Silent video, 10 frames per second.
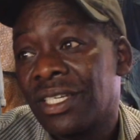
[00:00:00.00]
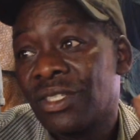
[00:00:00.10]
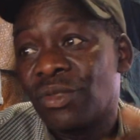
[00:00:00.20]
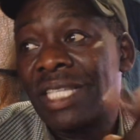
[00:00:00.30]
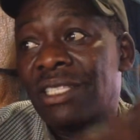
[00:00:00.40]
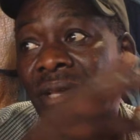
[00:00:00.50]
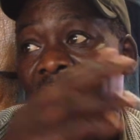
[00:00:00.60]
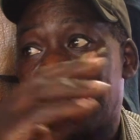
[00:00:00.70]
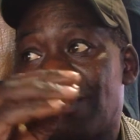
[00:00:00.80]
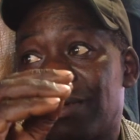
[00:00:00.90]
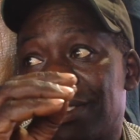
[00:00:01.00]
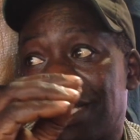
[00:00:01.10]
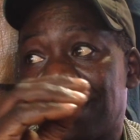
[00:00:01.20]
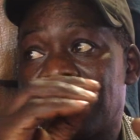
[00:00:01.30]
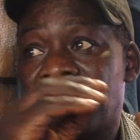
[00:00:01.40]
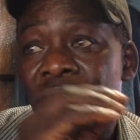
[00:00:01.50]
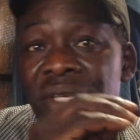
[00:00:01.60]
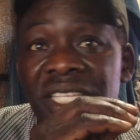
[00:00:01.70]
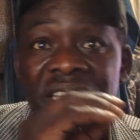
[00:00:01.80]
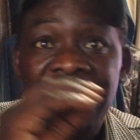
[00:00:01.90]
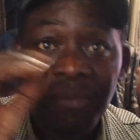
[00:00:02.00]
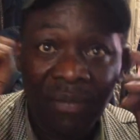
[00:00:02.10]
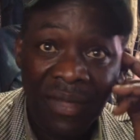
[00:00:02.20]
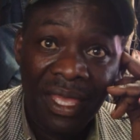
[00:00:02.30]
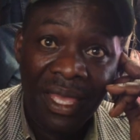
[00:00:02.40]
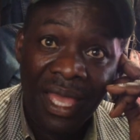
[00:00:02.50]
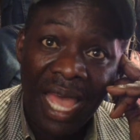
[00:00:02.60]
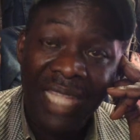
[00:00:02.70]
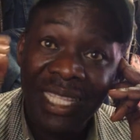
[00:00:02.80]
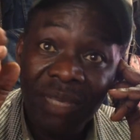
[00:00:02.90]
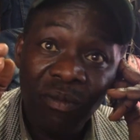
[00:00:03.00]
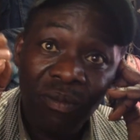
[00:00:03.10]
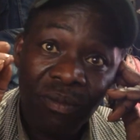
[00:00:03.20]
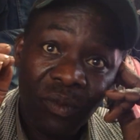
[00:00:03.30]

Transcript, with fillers: So that's why now we started forming the a team.